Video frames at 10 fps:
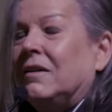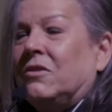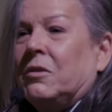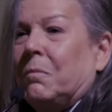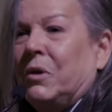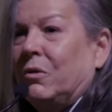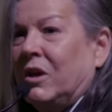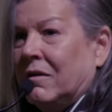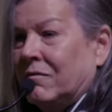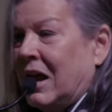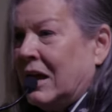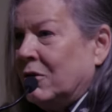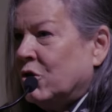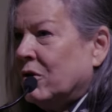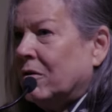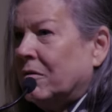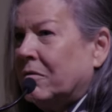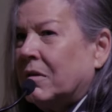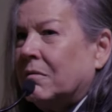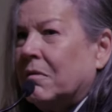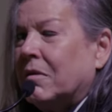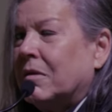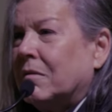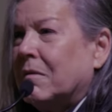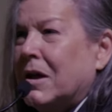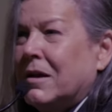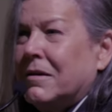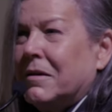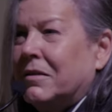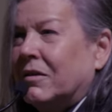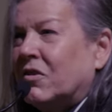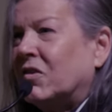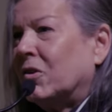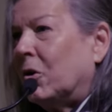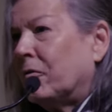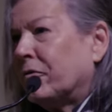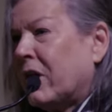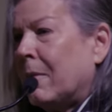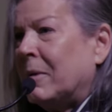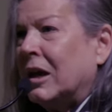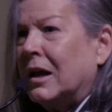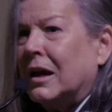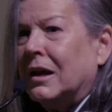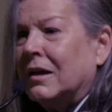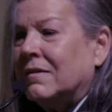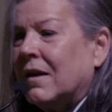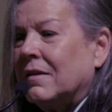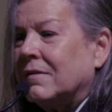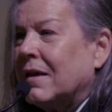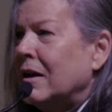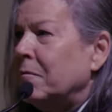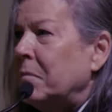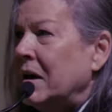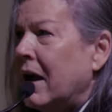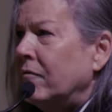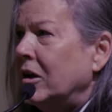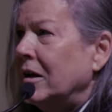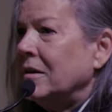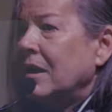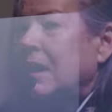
to the beauty of nature, the, the surf coming in. It's, it's kind of benevolent.